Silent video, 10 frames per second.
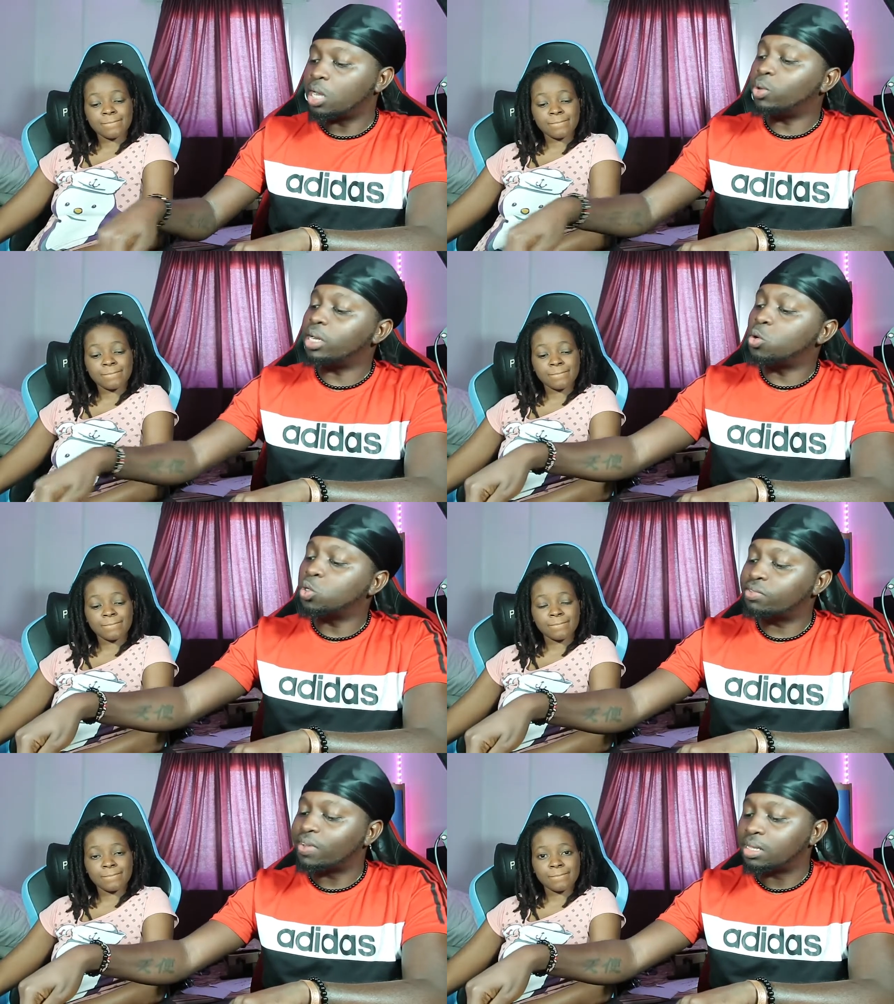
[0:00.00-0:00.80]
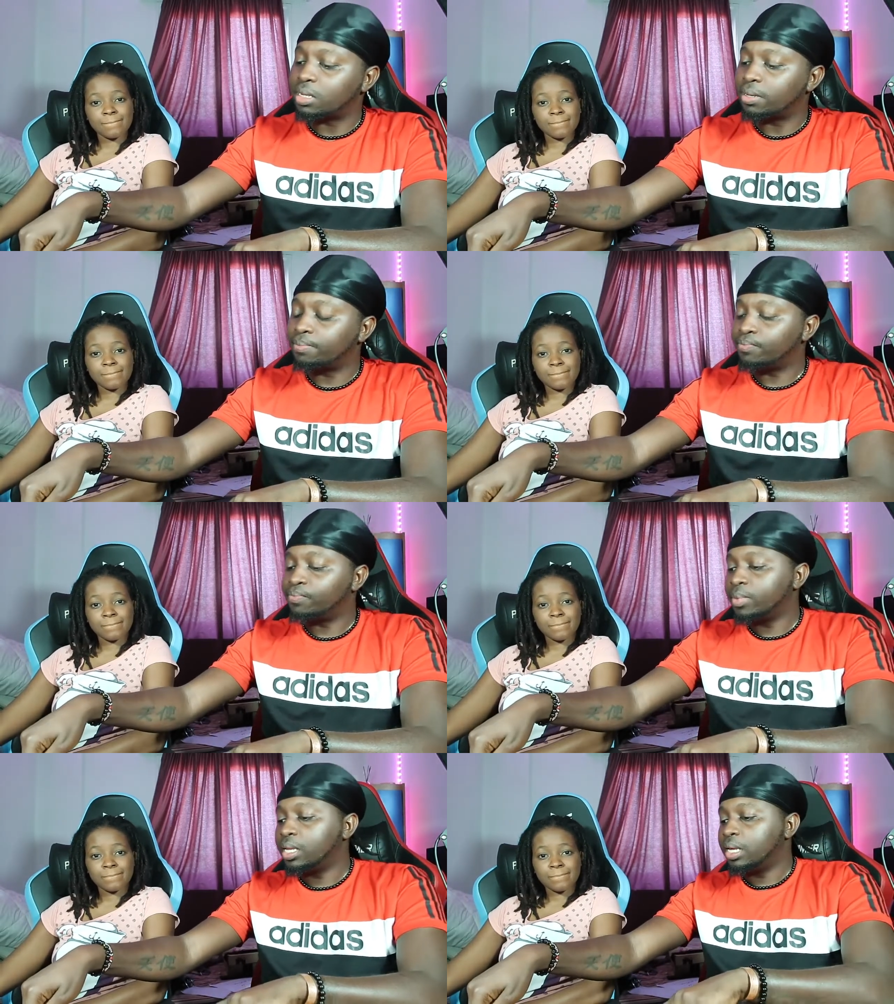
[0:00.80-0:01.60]
Speaker 1: and when it goes further,
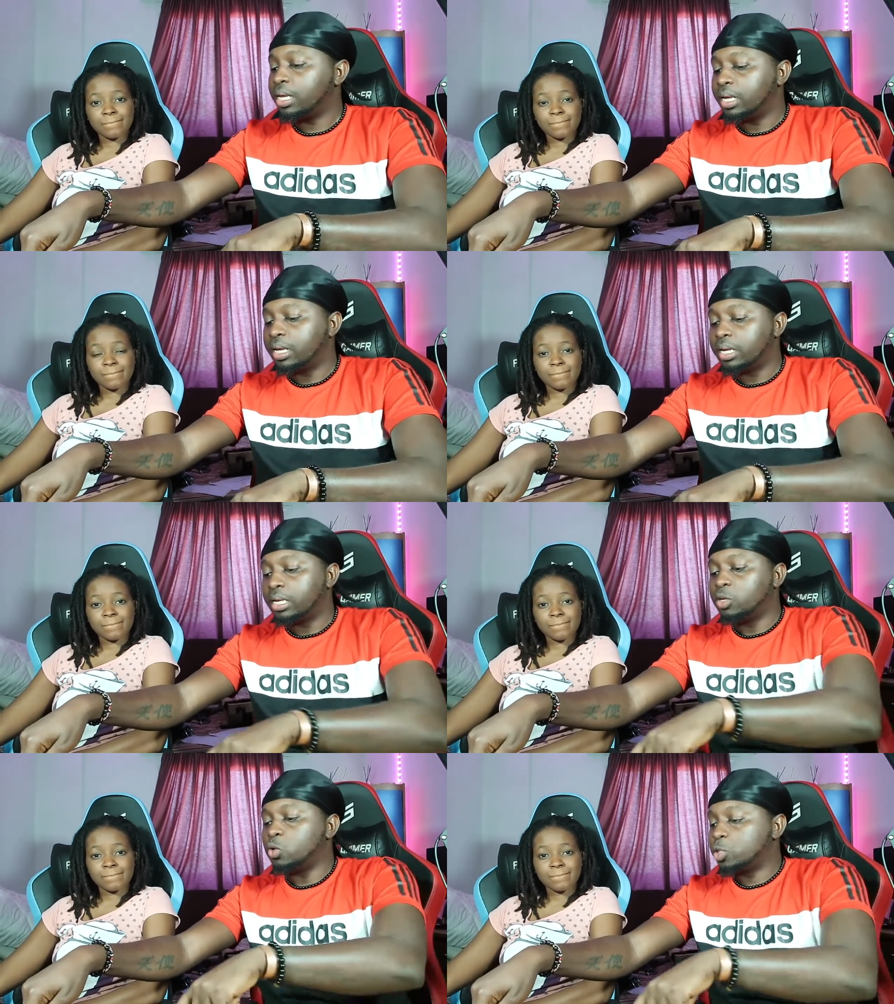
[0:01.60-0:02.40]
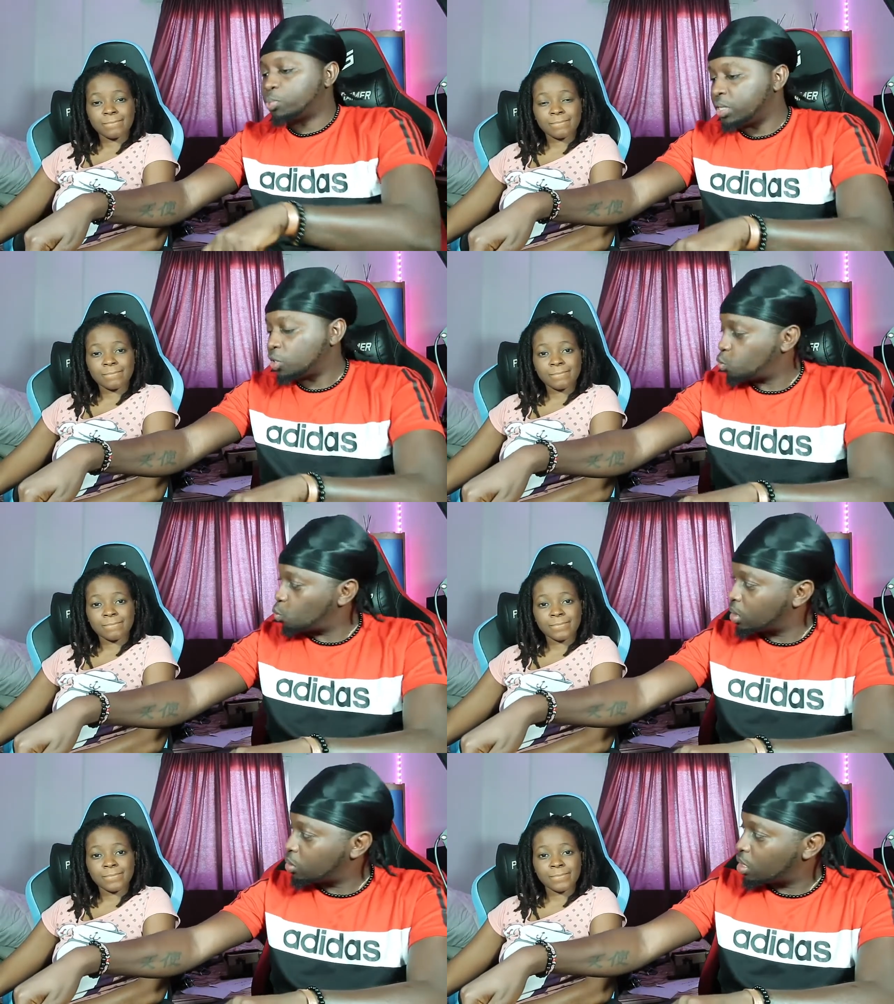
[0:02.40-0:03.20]
you experience
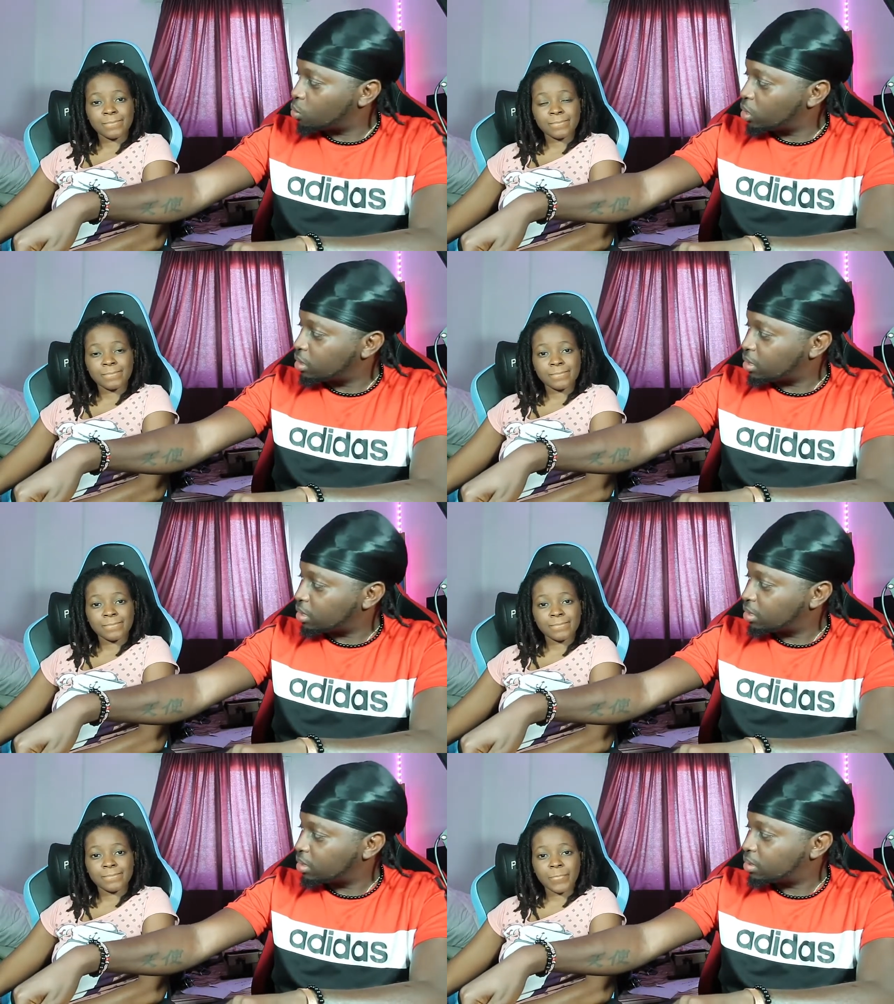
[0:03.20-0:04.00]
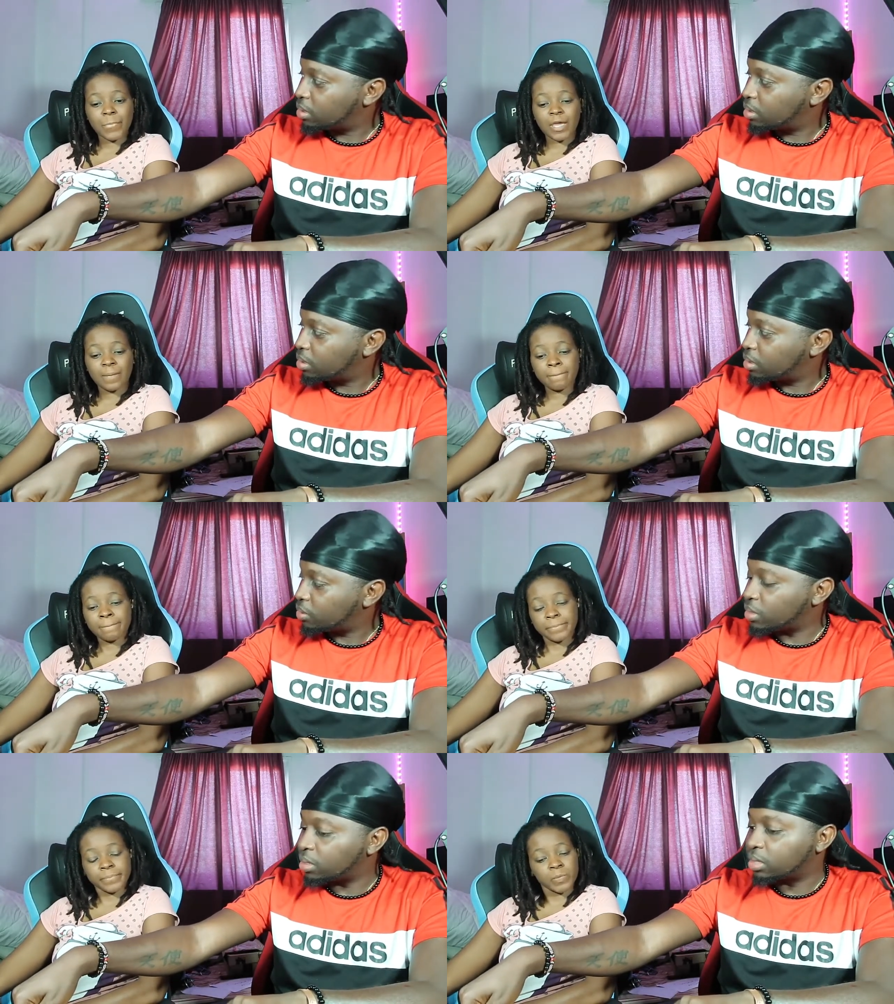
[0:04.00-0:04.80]
winter. Yeah.
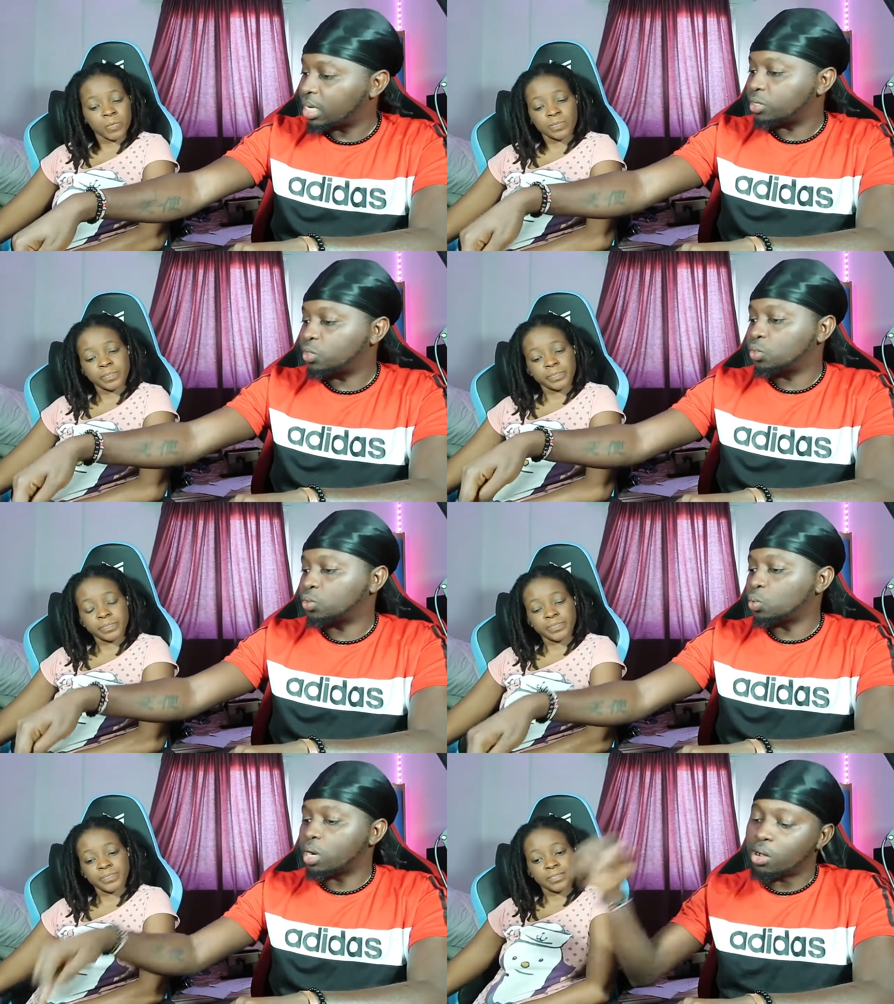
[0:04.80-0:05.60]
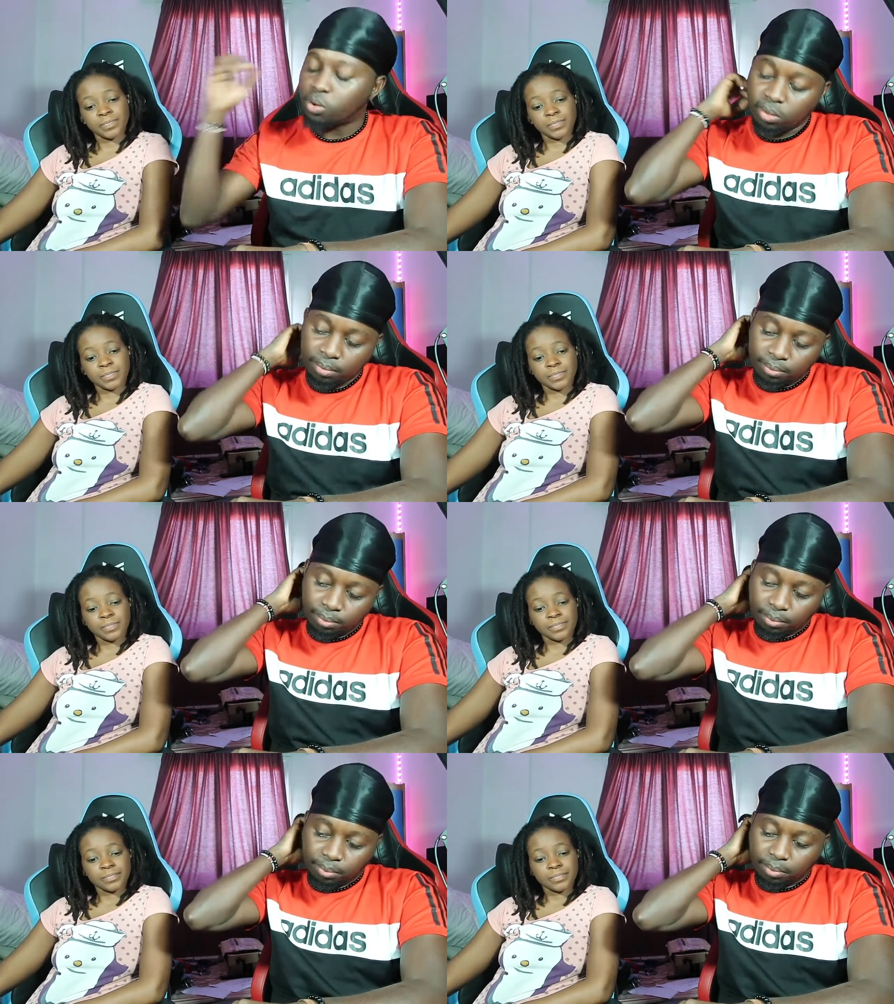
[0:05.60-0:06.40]
You understand? So now,
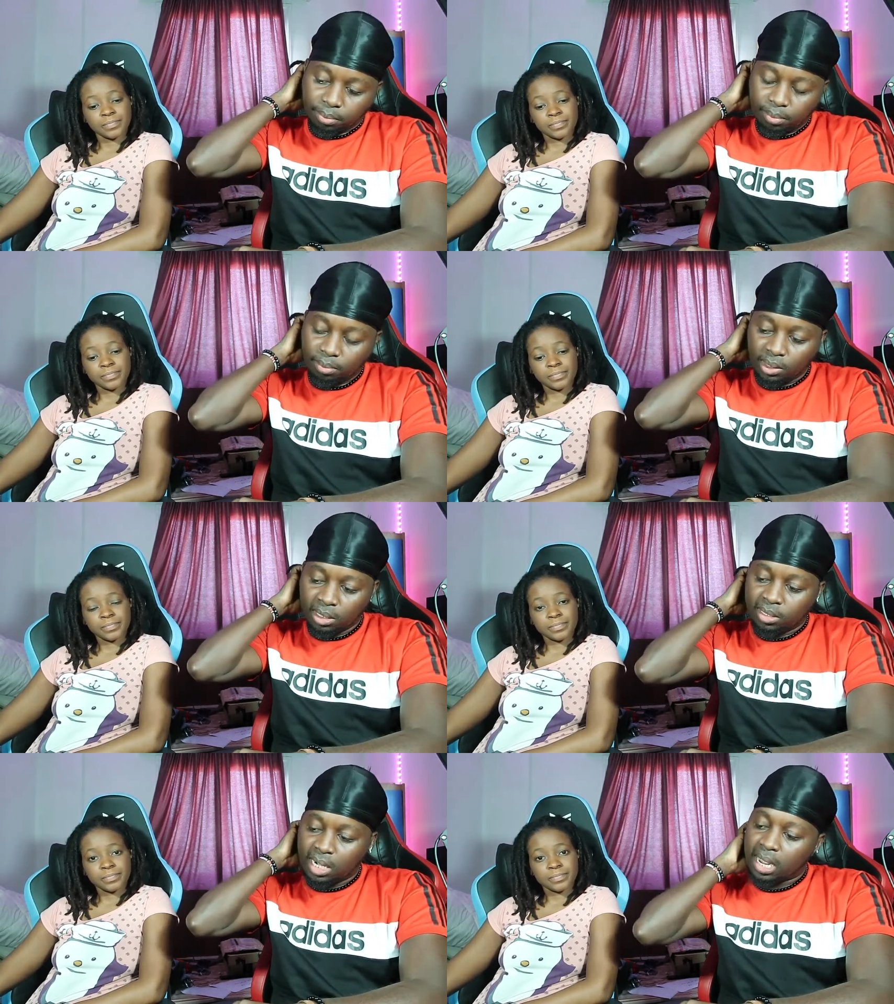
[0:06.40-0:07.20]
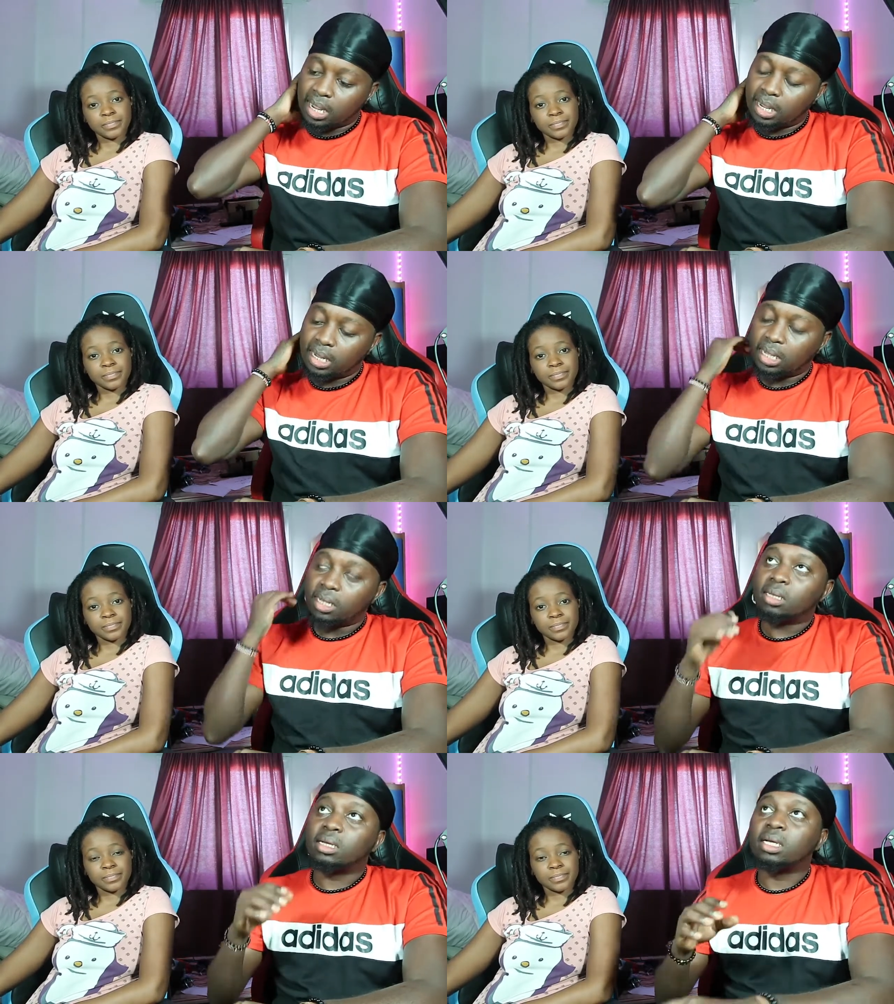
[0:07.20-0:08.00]
it's like
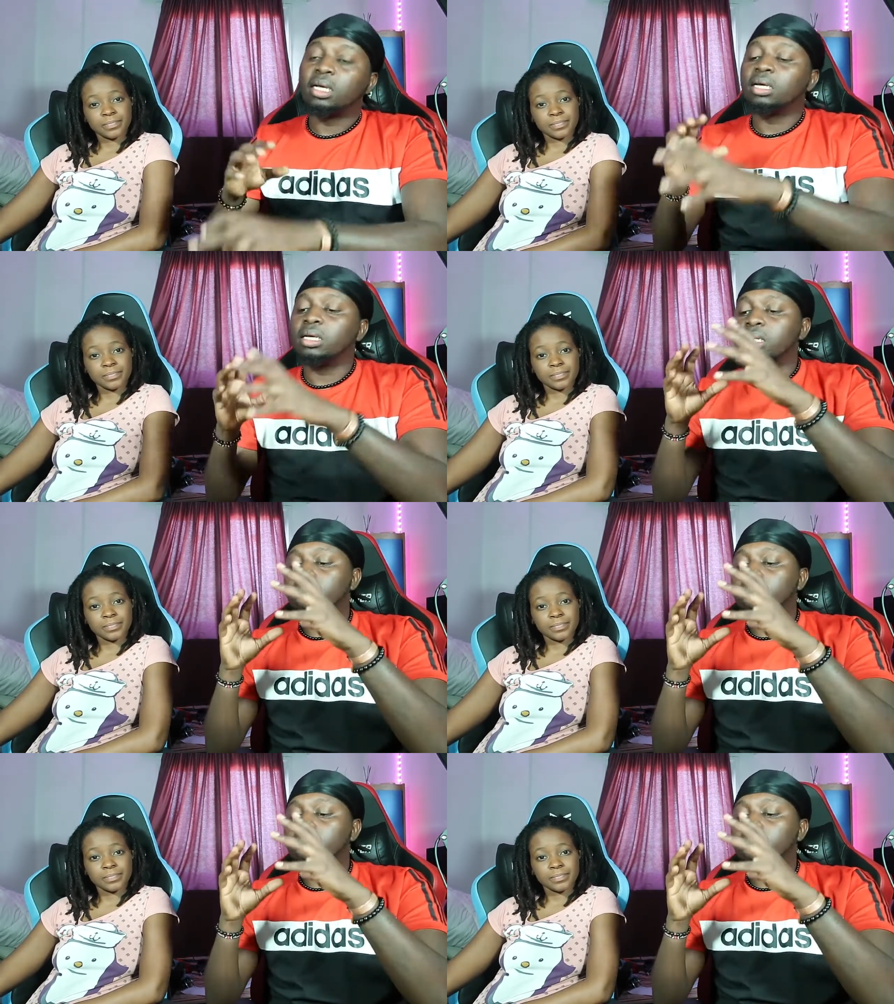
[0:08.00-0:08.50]
uh,